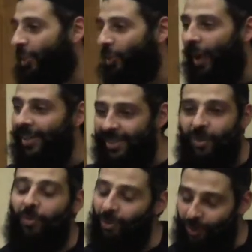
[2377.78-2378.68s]
say the dua.
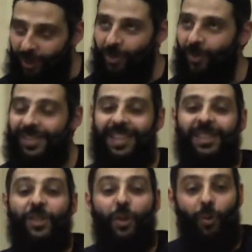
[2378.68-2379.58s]
Not you must.
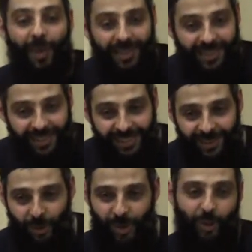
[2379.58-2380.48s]
It's
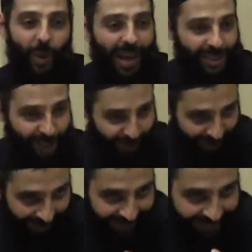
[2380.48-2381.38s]
recommended to say dua as
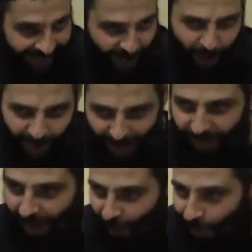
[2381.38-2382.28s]
safar right? Don't
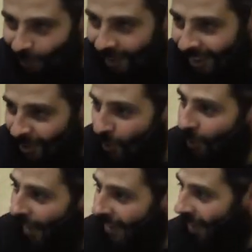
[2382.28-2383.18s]
travel alone.
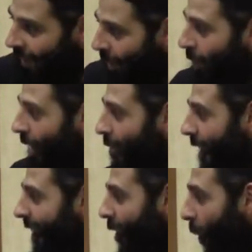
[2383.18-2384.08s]
Don't ride the car without
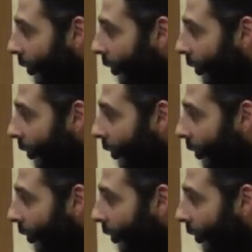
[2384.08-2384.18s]
saying the